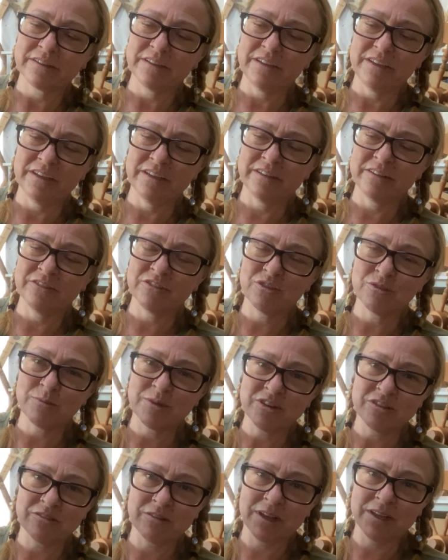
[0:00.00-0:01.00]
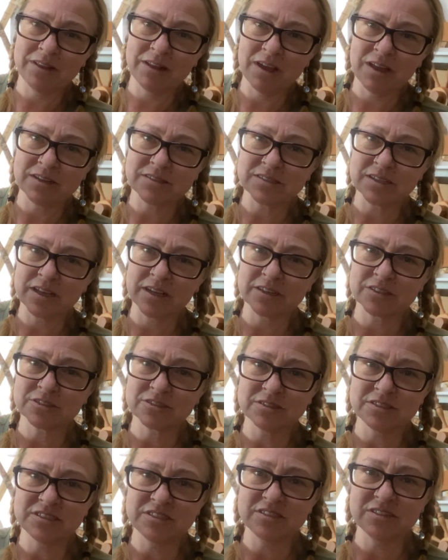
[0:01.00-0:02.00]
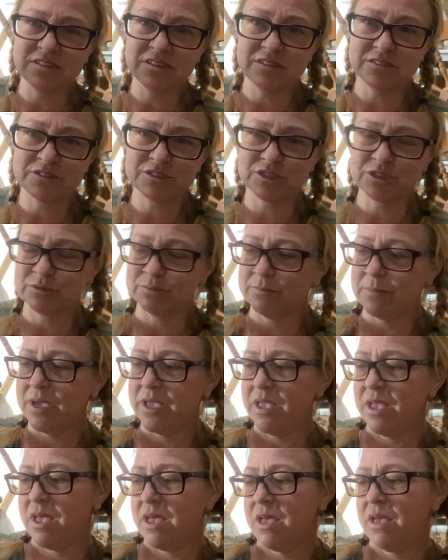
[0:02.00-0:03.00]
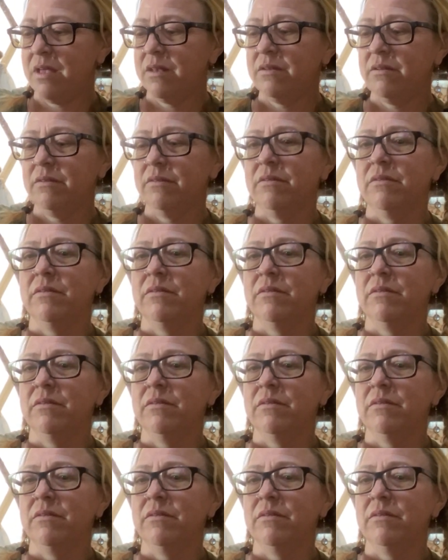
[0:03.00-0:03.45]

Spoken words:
in. So my dreadlocks actually touch my head.